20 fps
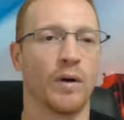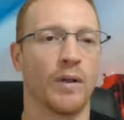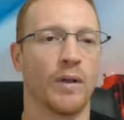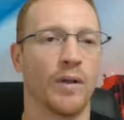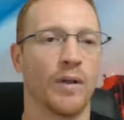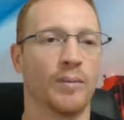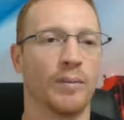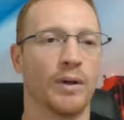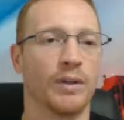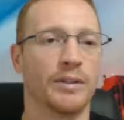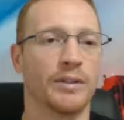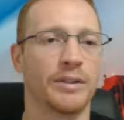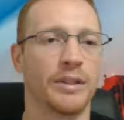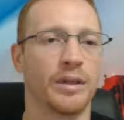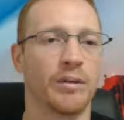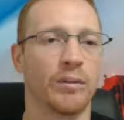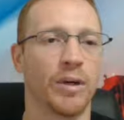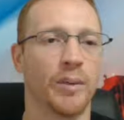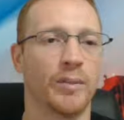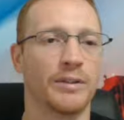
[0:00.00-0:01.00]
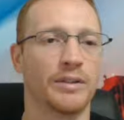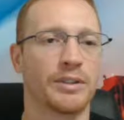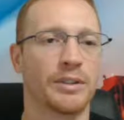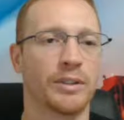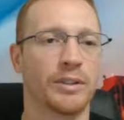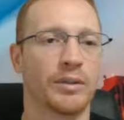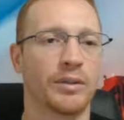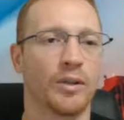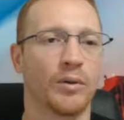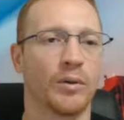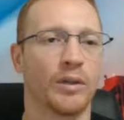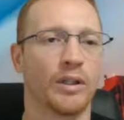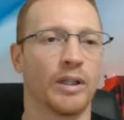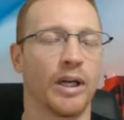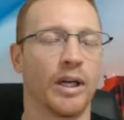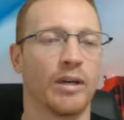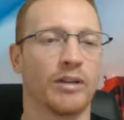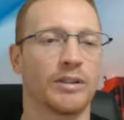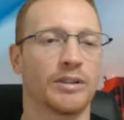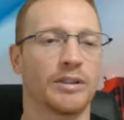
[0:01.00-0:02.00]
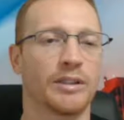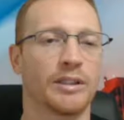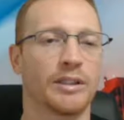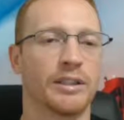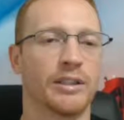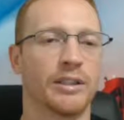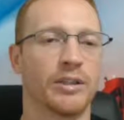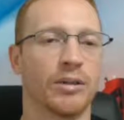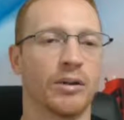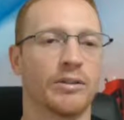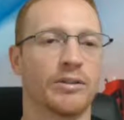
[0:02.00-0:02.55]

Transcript: of them, but Robinson Cano and Kyle Seager